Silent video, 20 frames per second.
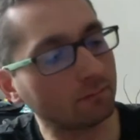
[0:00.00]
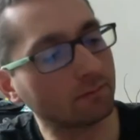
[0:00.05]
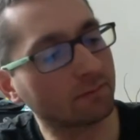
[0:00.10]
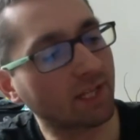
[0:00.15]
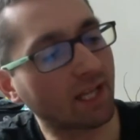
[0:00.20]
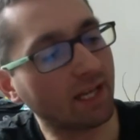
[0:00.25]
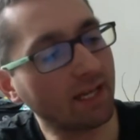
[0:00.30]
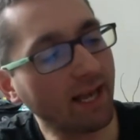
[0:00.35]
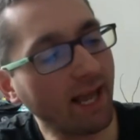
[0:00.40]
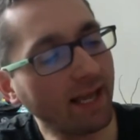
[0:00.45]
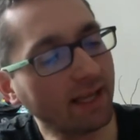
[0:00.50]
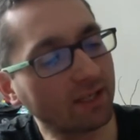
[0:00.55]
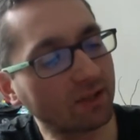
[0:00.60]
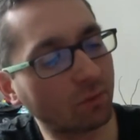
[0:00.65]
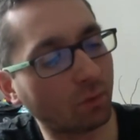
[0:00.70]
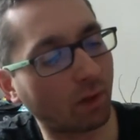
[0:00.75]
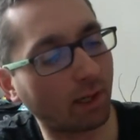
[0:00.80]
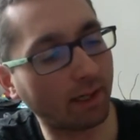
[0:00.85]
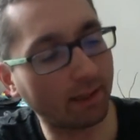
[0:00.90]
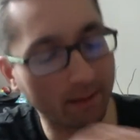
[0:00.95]
The next
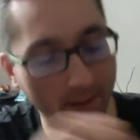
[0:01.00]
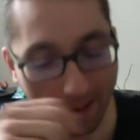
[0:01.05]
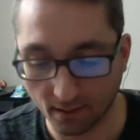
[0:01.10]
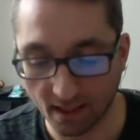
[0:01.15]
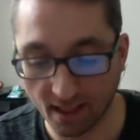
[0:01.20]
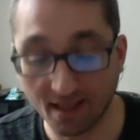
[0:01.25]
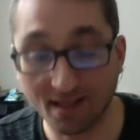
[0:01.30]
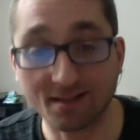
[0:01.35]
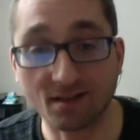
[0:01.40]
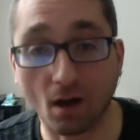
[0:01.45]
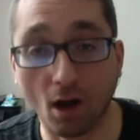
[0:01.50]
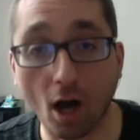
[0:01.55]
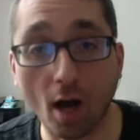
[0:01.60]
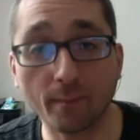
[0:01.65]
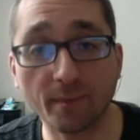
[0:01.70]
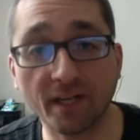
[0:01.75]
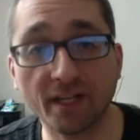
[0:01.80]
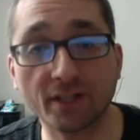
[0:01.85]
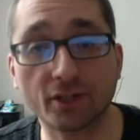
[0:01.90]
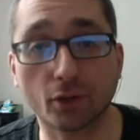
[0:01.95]
one is
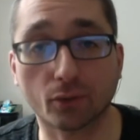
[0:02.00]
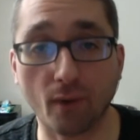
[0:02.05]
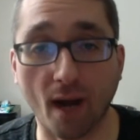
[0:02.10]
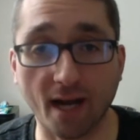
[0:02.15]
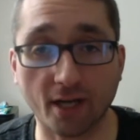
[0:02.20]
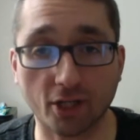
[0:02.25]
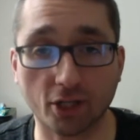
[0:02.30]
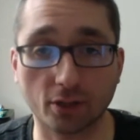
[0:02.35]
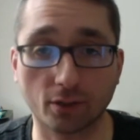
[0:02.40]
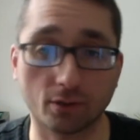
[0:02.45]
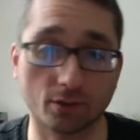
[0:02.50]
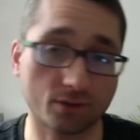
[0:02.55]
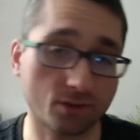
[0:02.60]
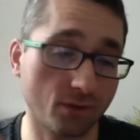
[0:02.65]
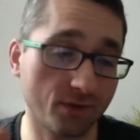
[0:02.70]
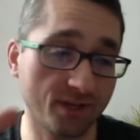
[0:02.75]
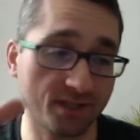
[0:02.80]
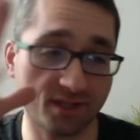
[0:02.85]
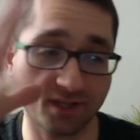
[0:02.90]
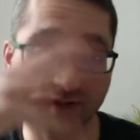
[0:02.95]
omnidirectional. So
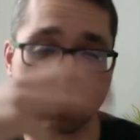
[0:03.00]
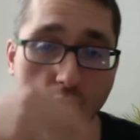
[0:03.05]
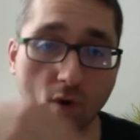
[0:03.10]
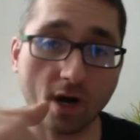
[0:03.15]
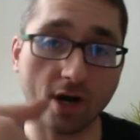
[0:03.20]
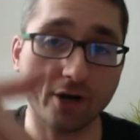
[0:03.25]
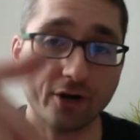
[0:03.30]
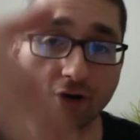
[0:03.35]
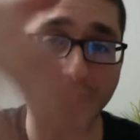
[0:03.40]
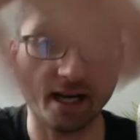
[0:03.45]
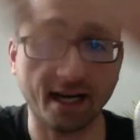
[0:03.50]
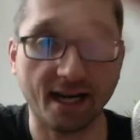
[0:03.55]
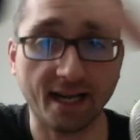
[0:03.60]
this is where you're going